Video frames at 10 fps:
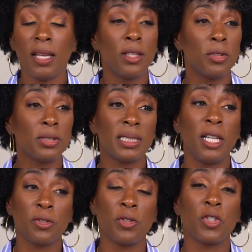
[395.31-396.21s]
Those
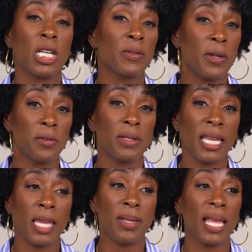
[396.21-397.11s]
things are just for
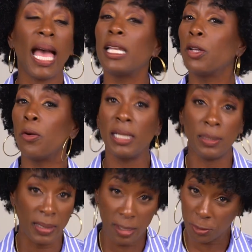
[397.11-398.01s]
entertainment. I don't need
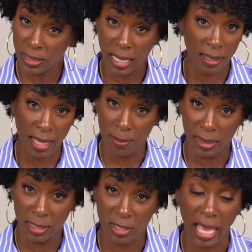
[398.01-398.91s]
to be entertained that much.